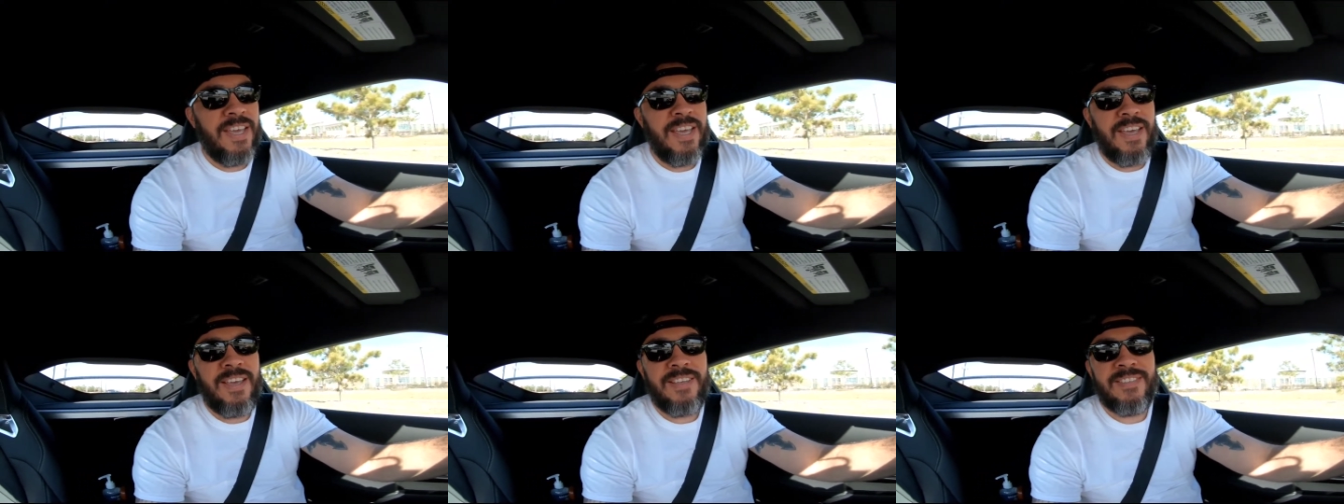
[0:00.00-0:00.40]

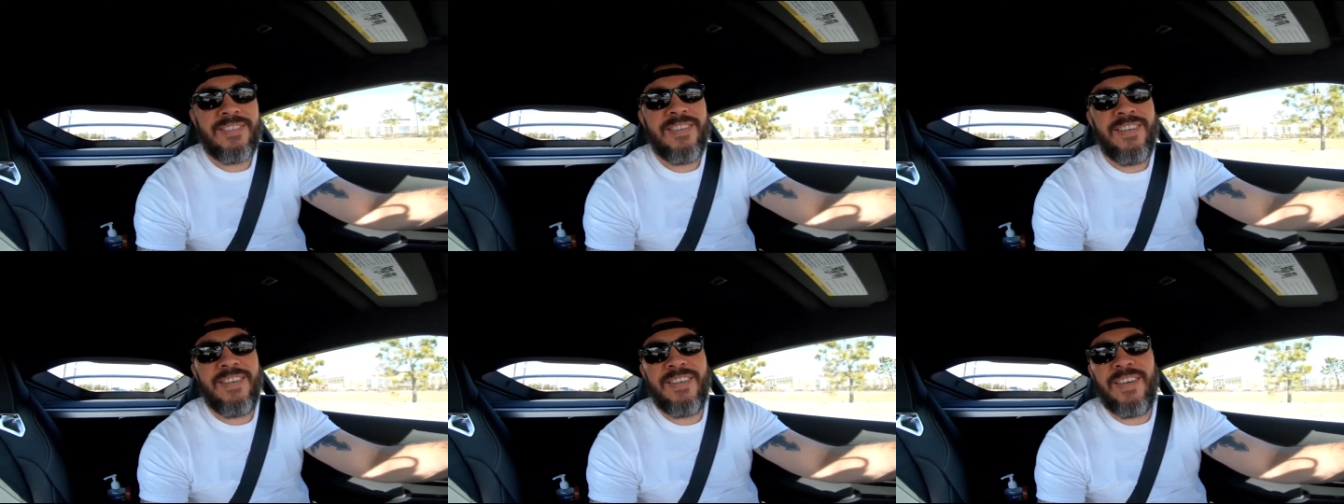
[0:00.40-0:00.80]
Yeah,
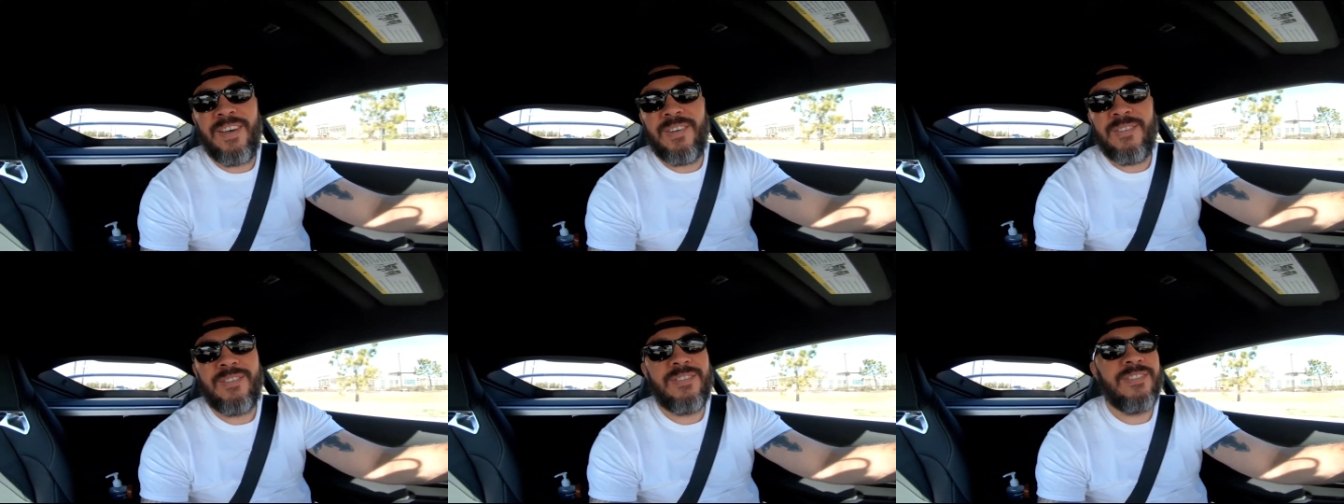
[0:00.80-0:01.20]
there you
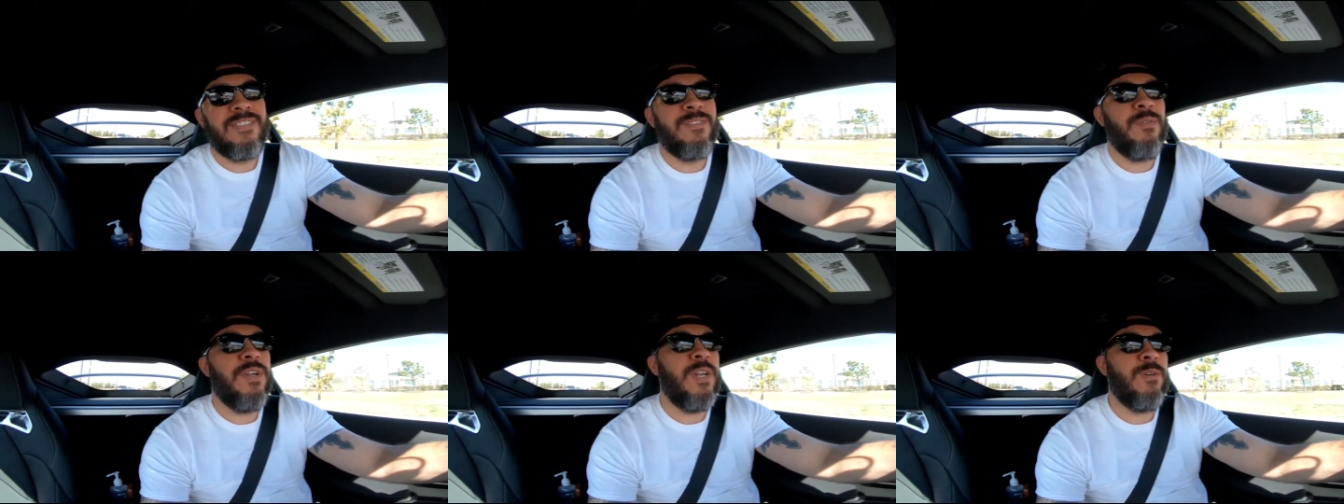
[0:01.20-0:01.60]
go.
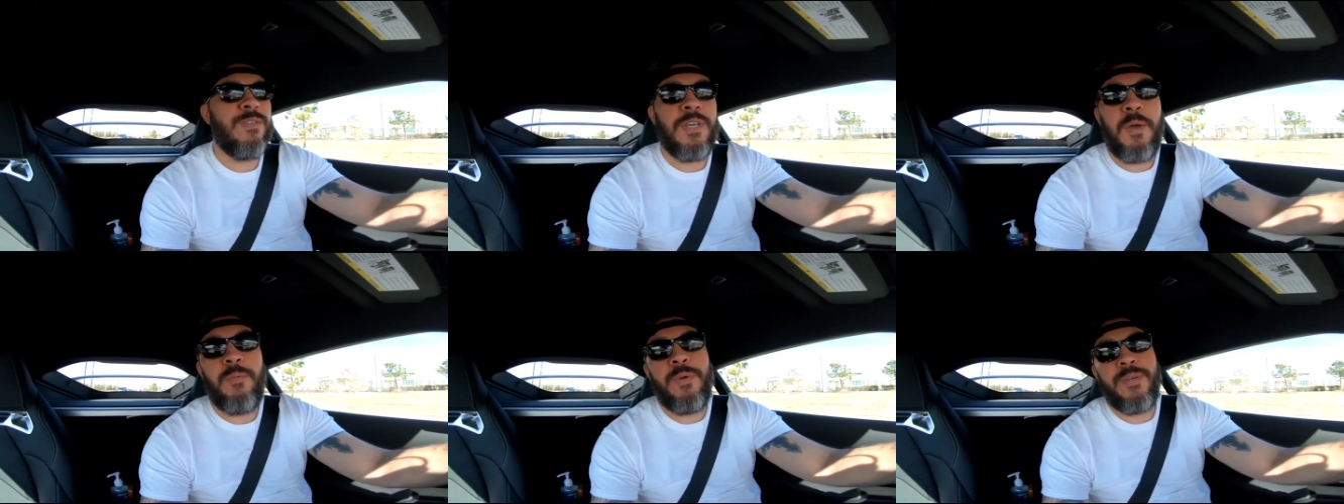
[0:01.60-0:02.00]

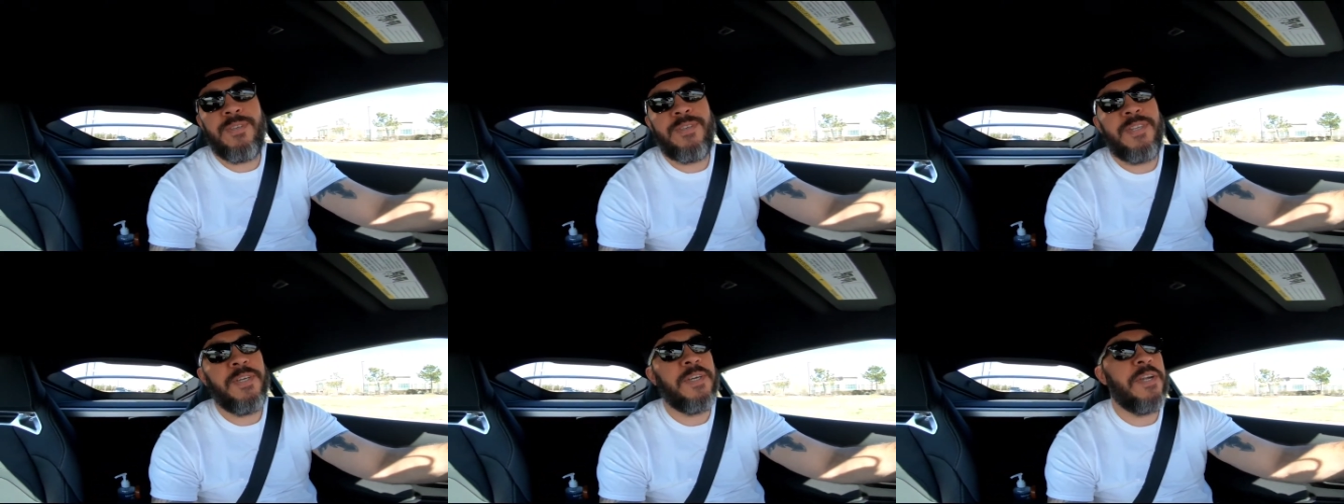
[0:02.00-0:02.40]
Windows up,
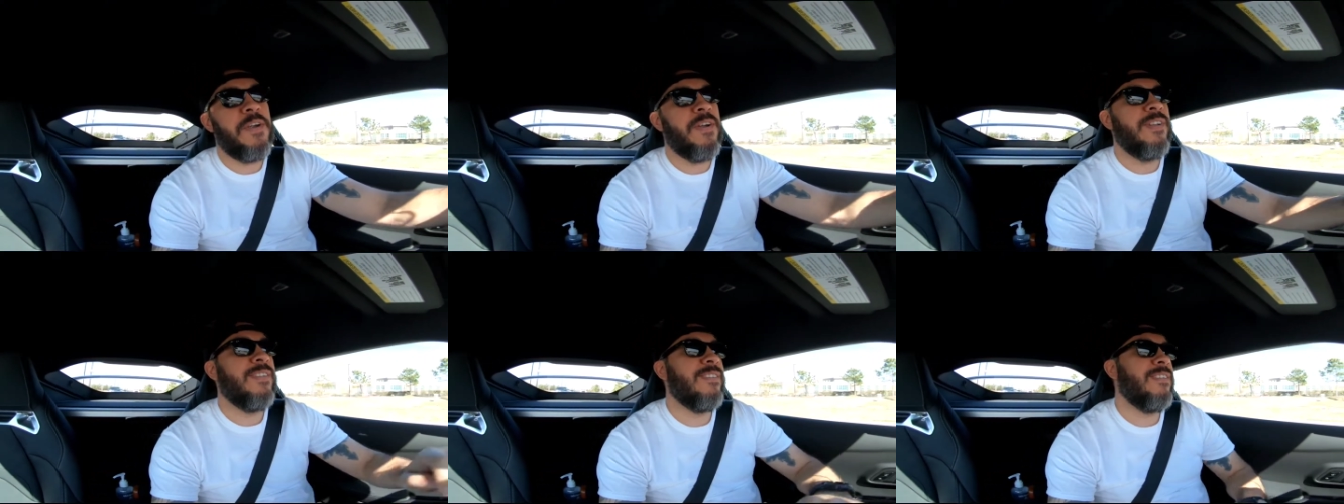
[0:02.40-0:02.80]
you can still
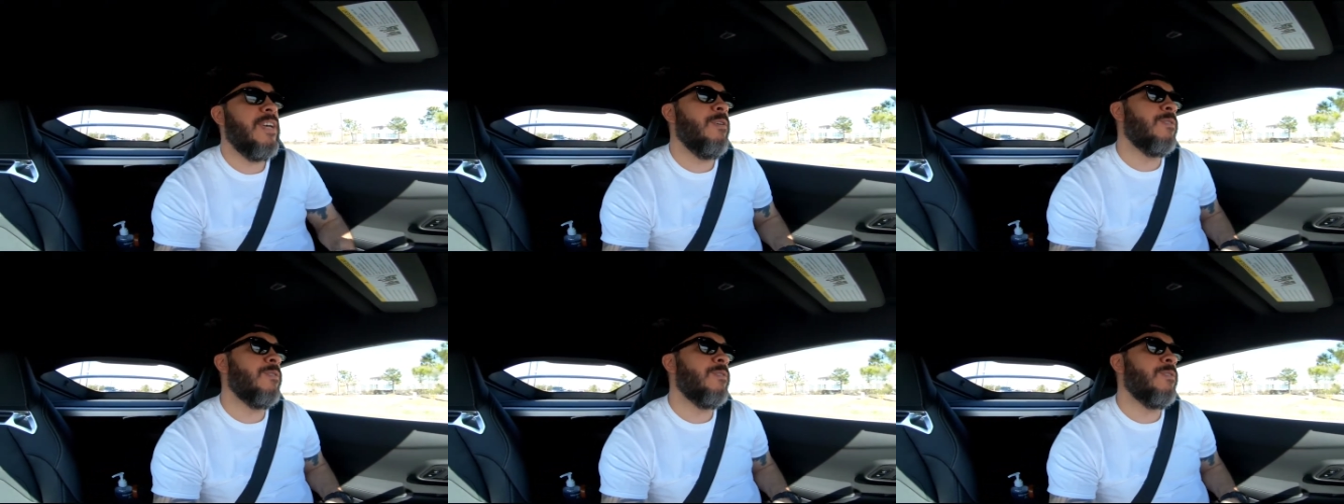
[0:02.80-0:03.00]
hear it.